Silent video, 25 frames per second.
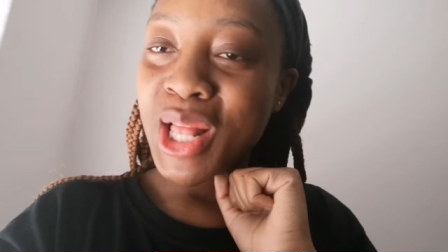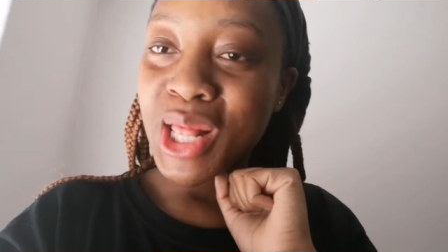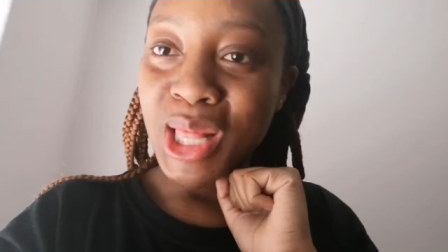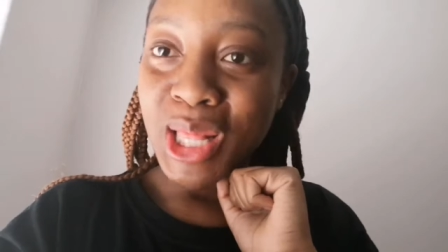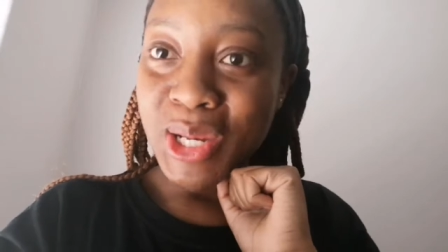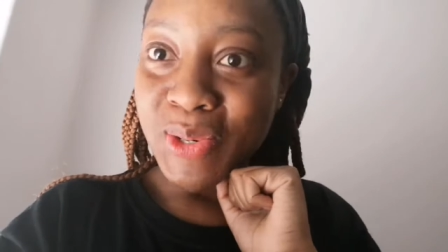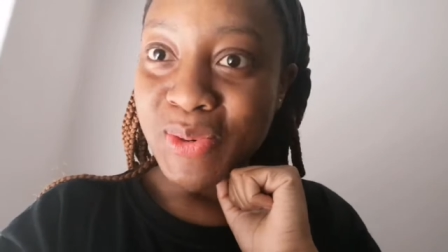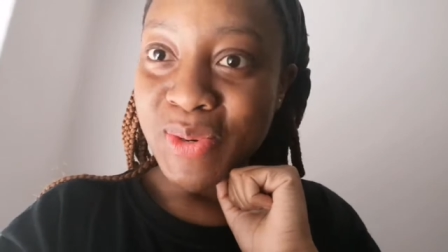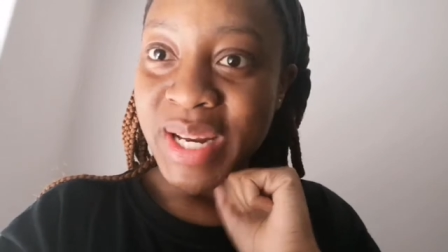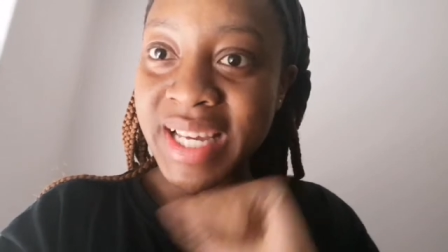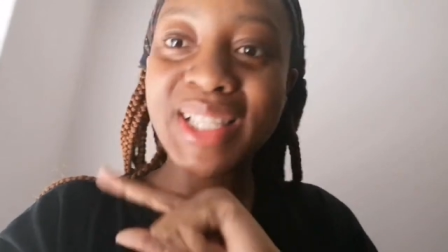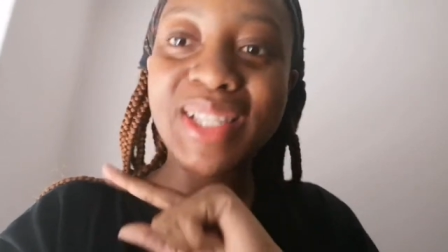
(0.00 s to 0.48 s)

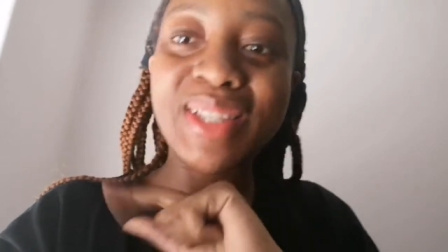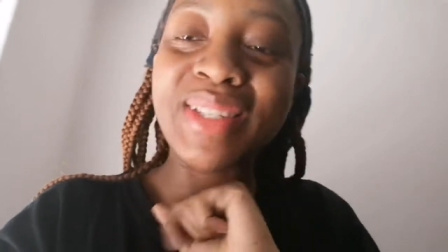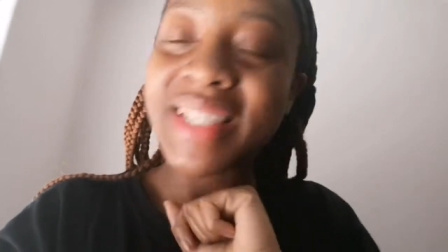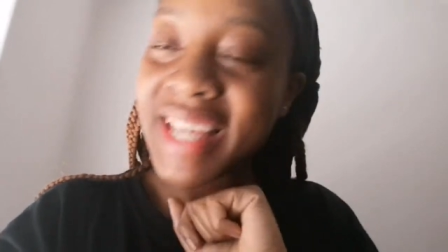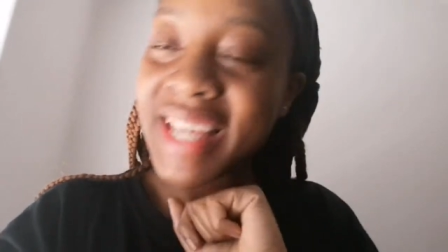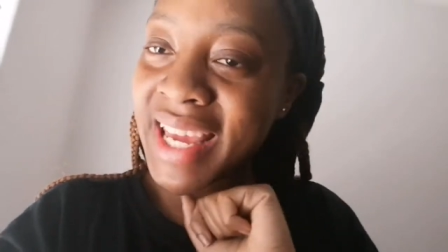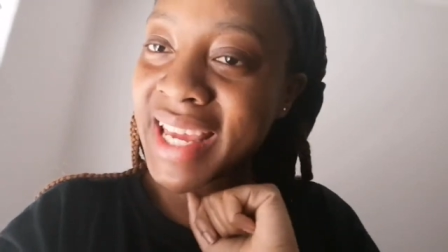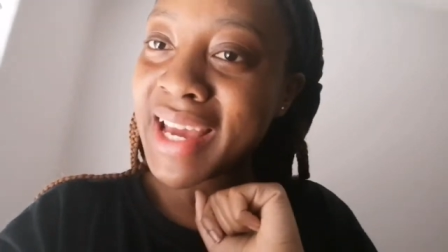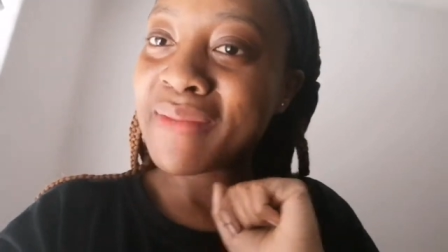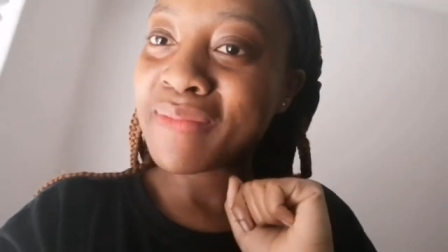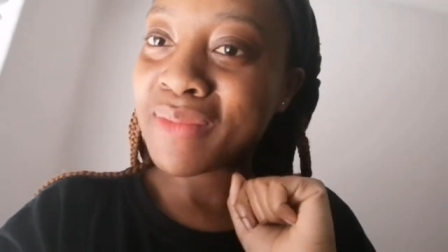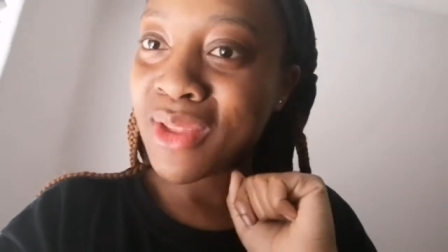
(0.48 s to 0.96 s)
alone.
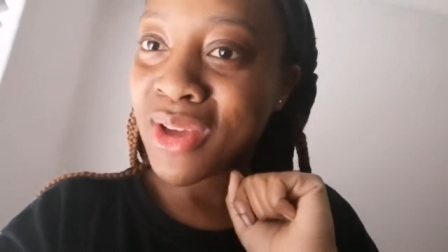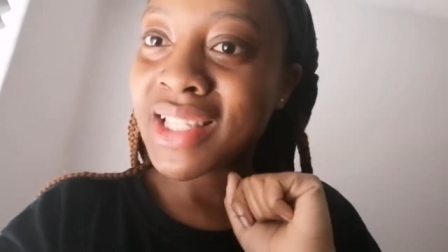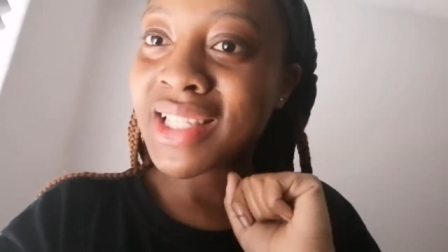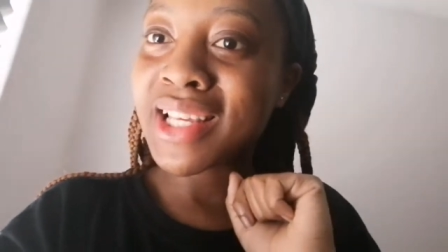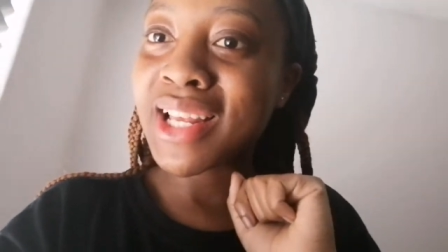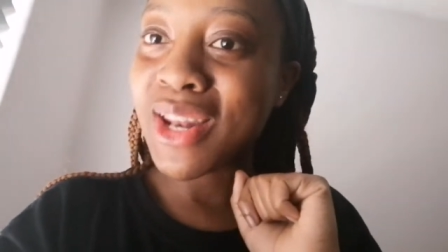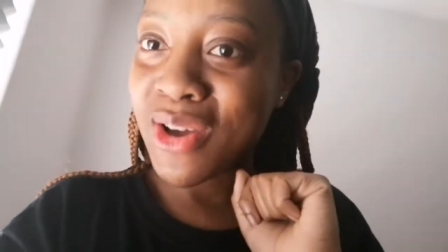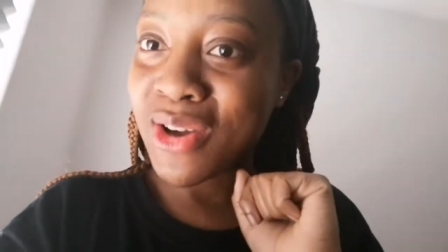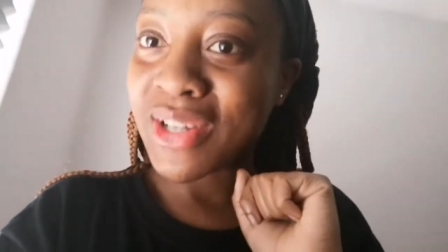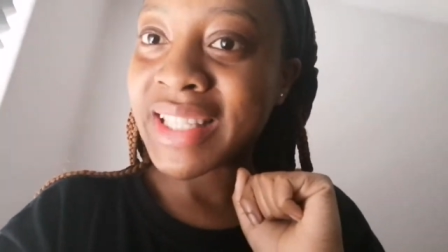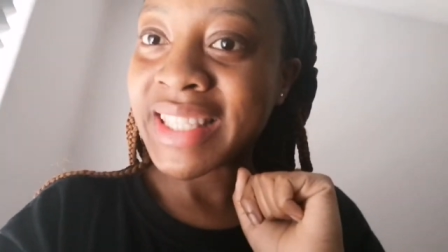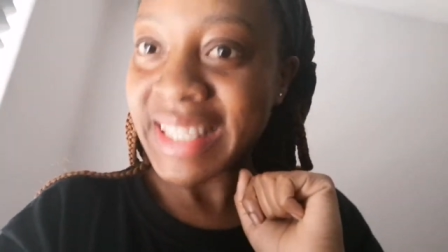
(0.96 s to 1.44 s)
Today I'm not
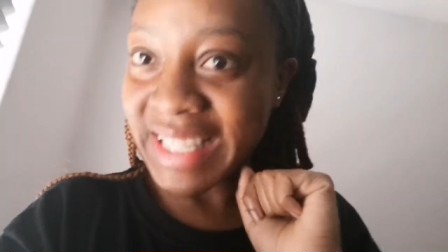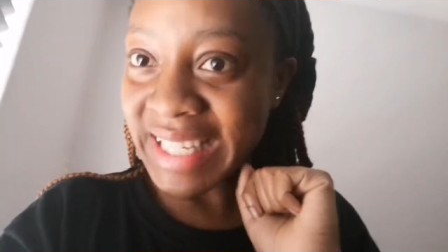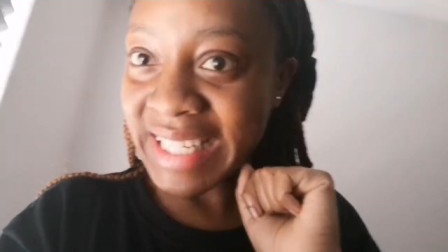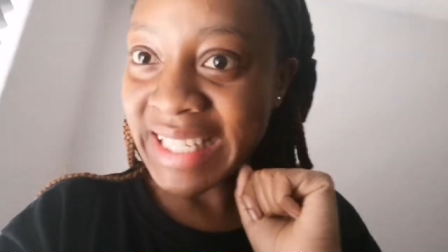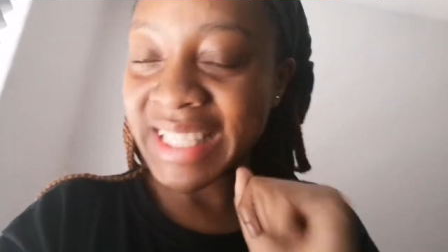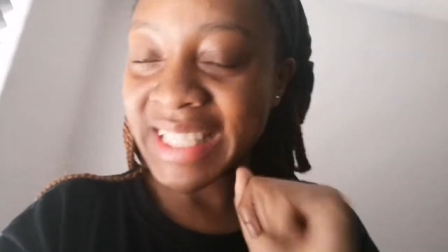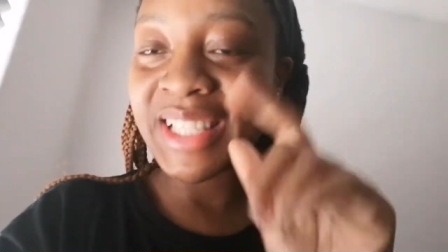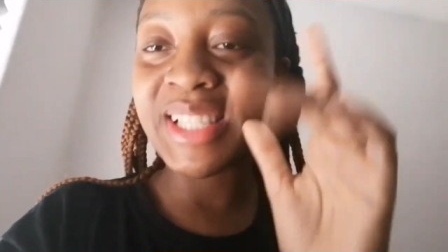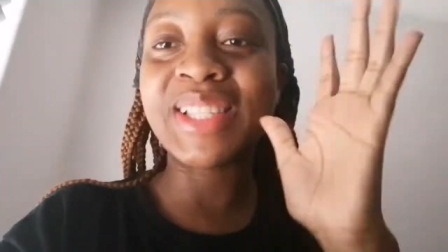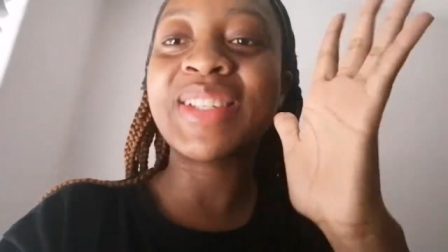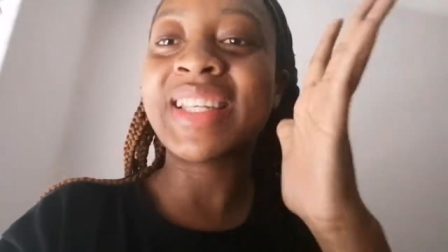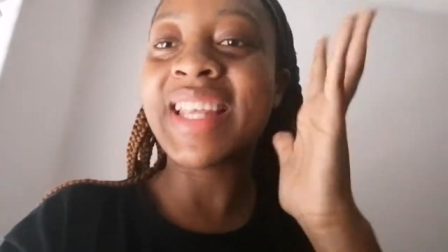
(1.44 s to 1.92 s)
lonely.
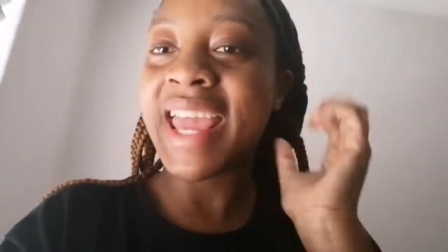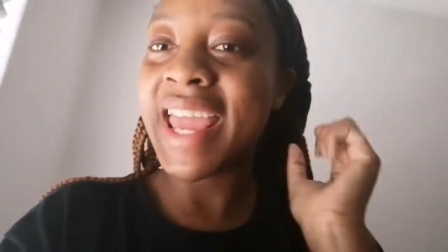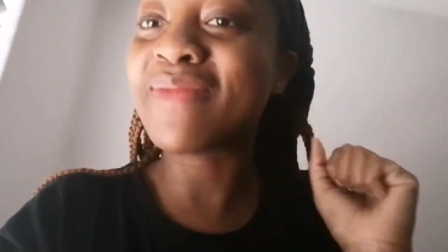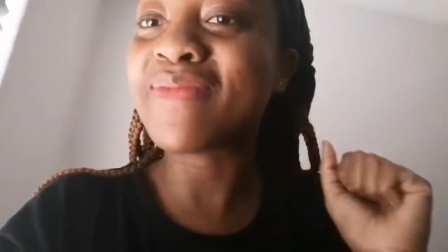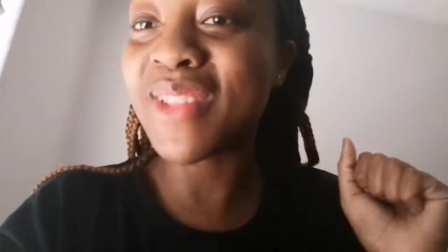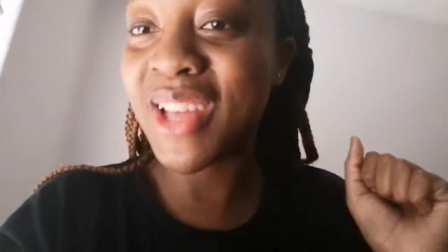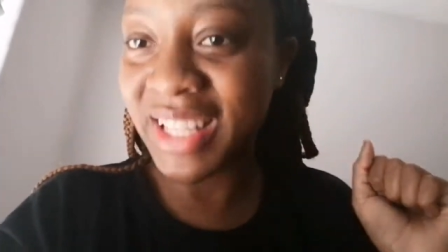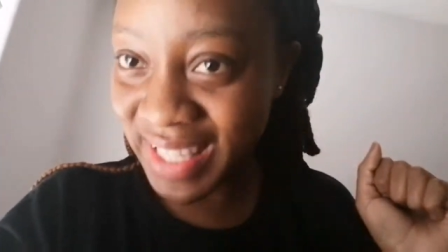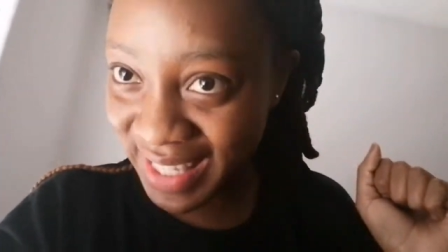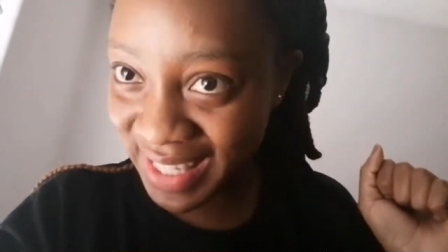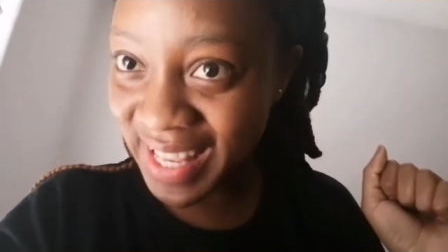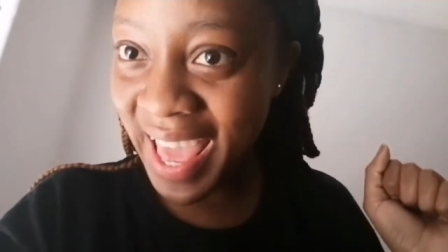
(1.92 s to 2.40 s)
Today I'm
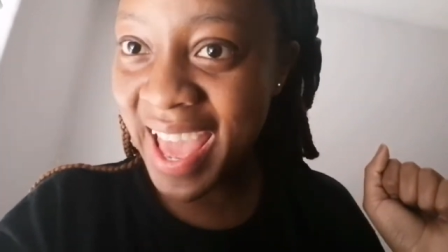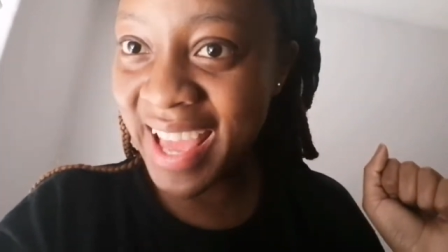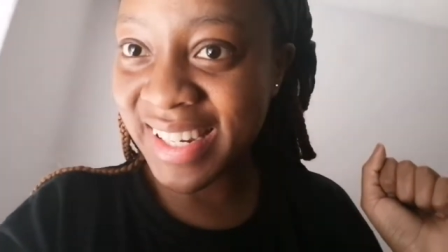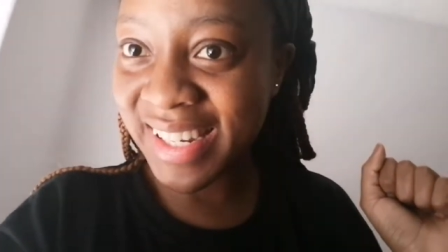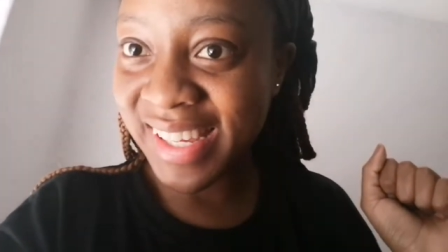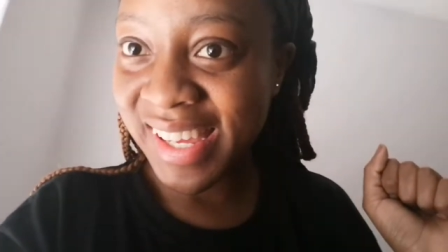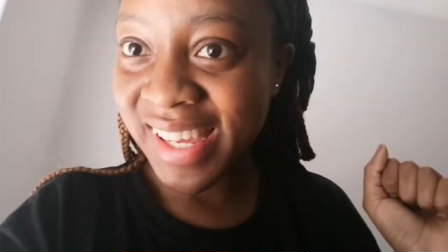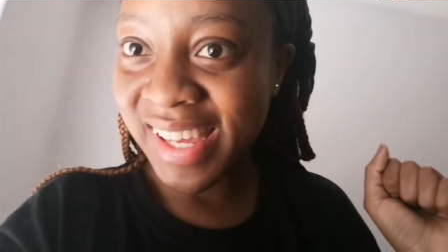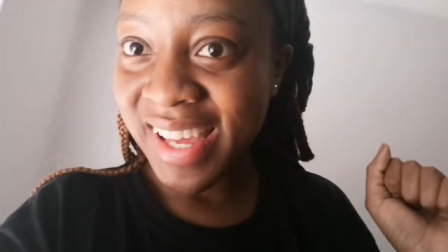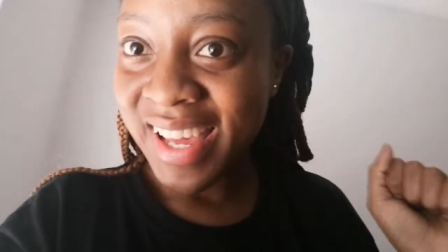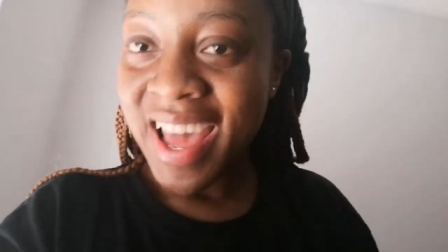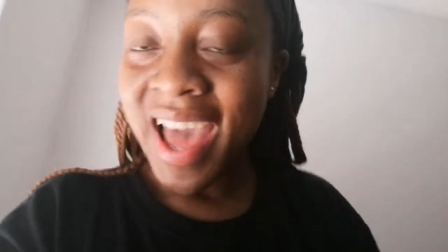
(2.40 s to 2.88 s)
not sad.
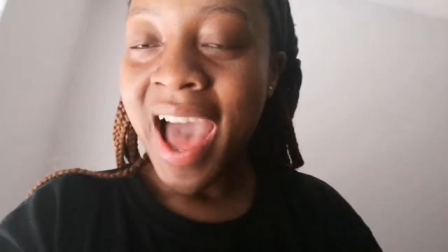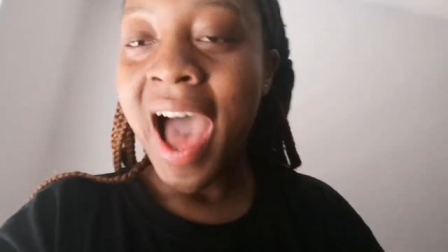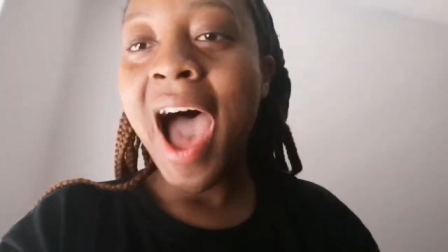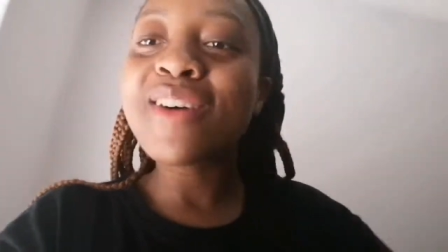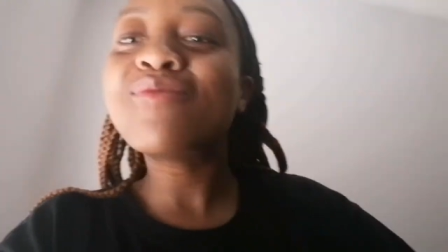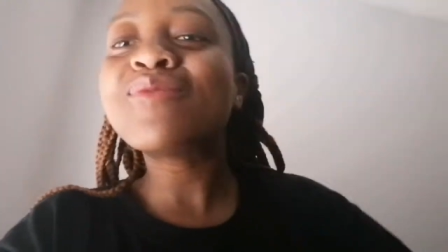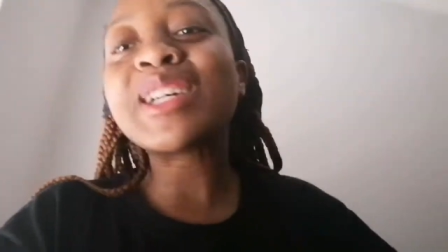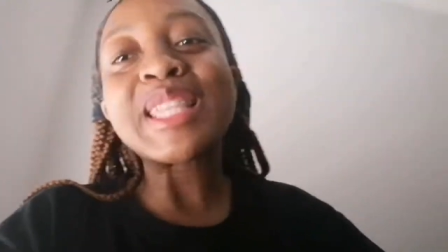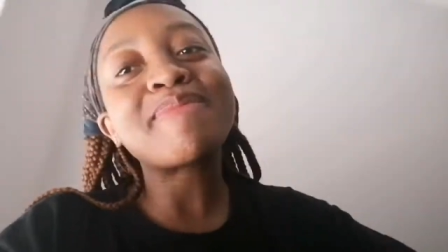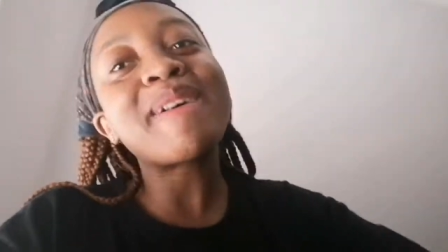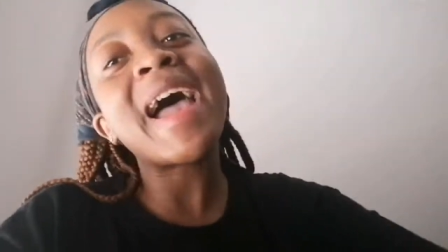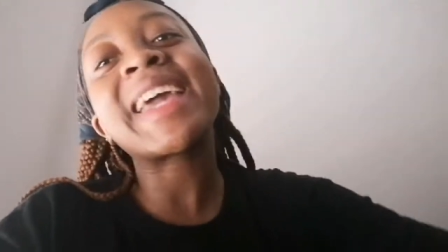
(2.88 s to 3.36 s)
I'm
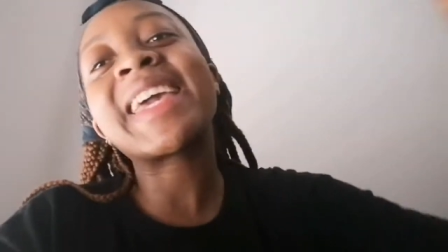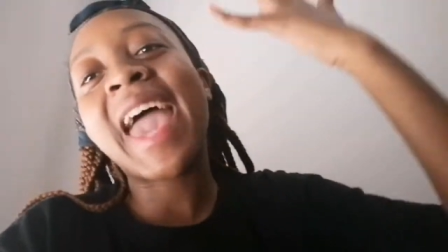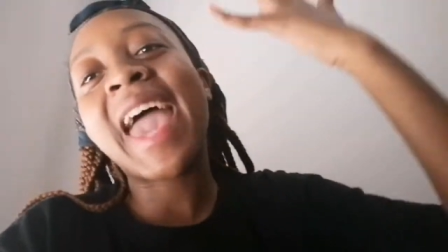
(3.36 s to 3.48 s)
with my